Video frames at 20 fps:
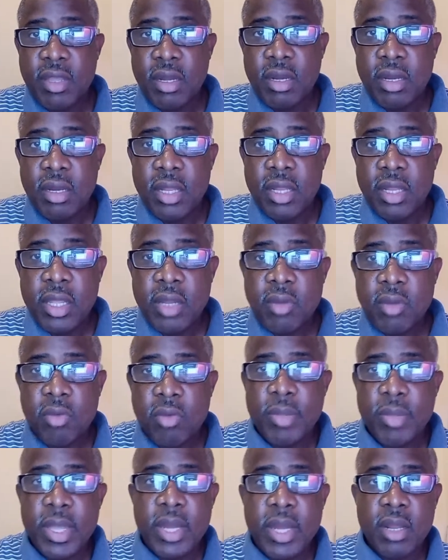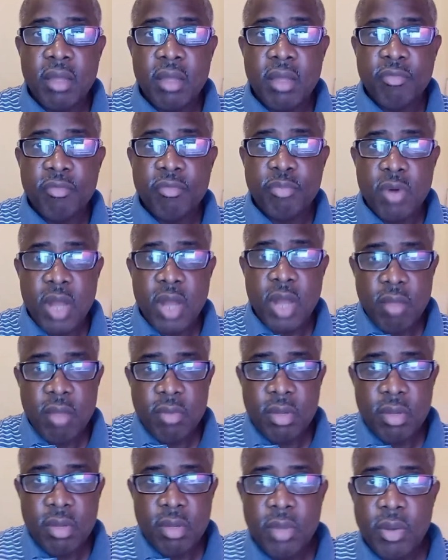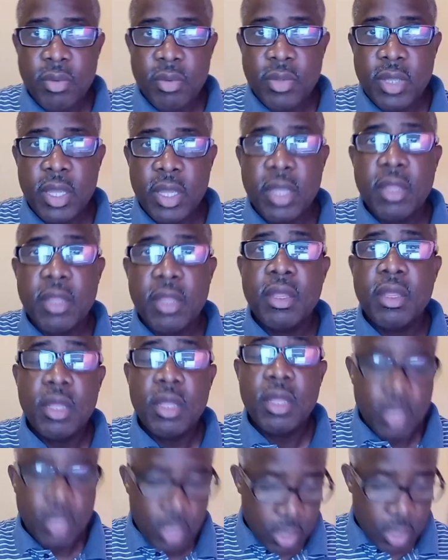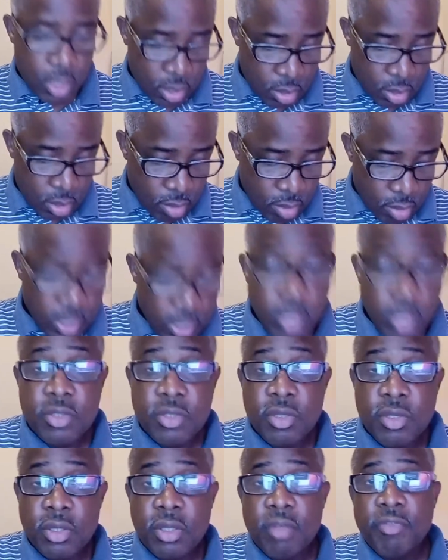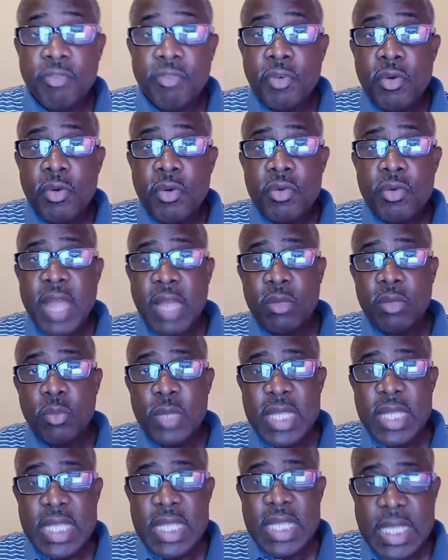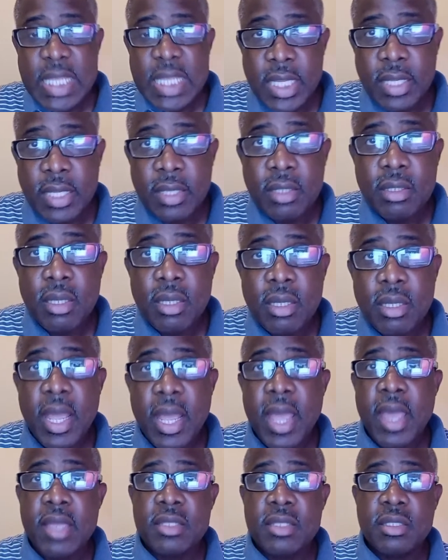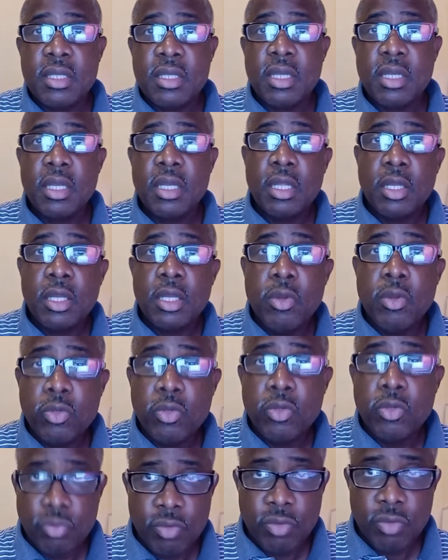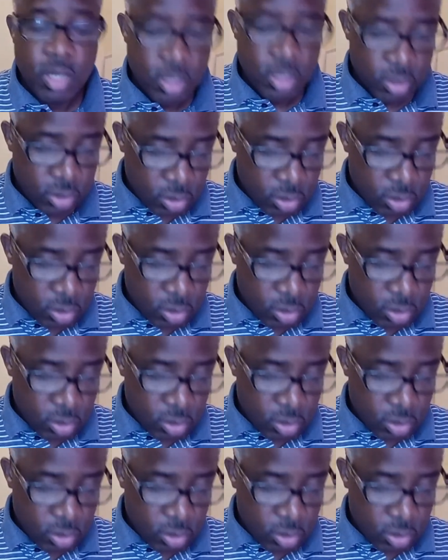a little bit of problem. Okay, so the food that we eat has nutrients.